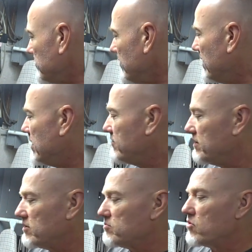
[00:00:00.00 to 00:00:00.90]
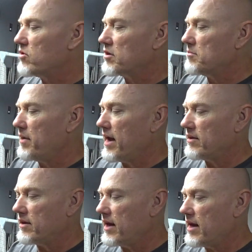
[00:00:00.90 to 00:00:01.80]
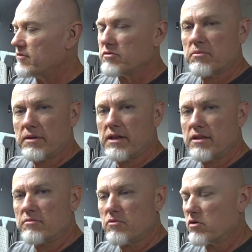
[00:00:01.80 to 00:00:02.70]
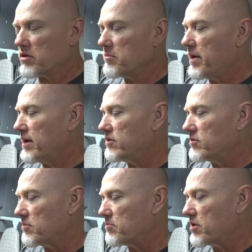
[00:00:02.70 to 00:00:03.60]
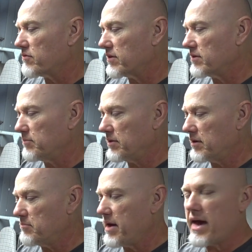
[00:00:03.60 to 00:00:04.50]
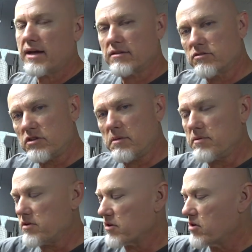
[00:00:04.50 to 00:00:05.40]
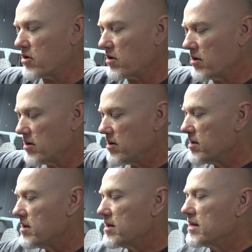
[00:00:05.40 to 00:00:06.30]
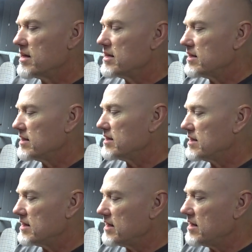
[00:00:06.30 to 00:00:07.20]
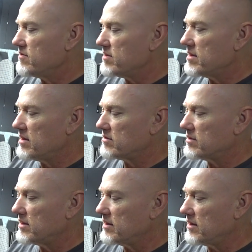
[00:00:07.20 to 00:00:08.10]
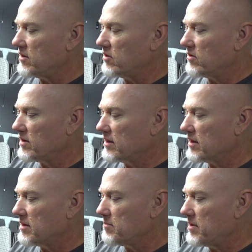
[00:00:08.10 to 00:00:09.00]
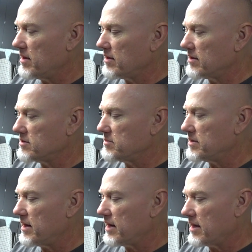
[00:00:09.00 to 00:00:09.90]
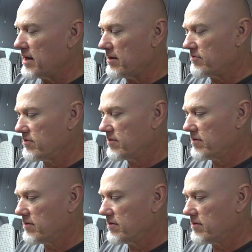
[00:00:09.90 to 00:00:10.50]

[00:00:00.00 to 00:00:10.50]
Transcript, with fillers: And even this Mora Companion. I have so many of these Mora Companions. They're perfect to put in bags that you keep in your car. Even this, you know, it can be an intimidating knife.